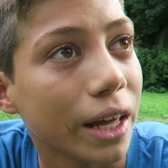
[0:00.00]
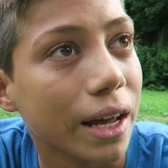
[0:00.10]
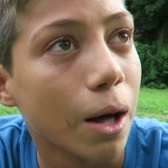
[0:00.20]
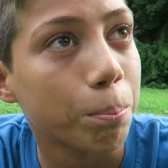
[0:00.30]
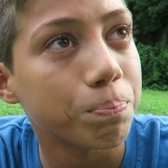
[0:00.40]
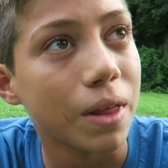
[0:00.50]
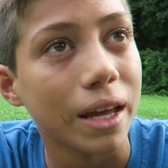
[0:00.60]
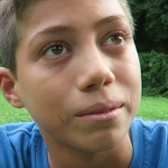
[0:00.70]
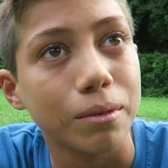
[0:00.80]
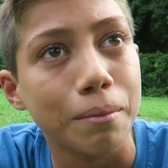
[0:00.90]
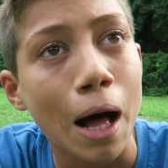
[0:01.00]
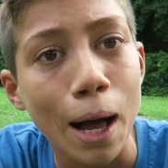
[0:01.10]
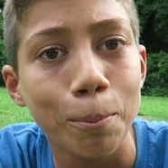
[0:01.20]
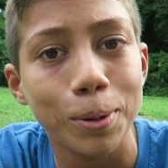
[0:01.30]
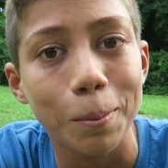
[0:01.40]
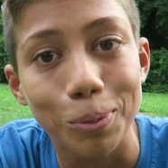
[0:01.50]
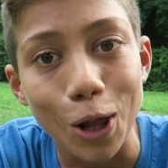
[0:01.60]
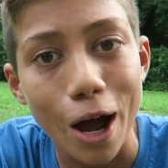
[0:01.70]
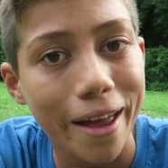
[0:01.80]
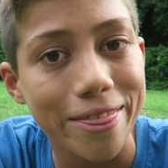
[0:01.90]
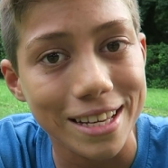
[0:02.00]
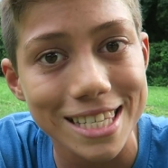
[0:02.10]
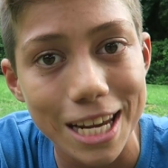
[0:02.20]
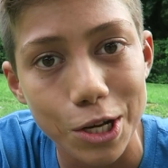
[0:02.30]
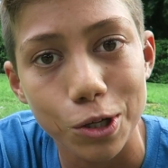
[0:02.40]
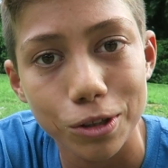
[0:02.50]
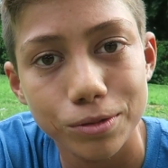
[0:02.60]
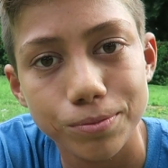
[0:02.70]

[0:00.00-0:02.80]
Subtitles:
help block the signal.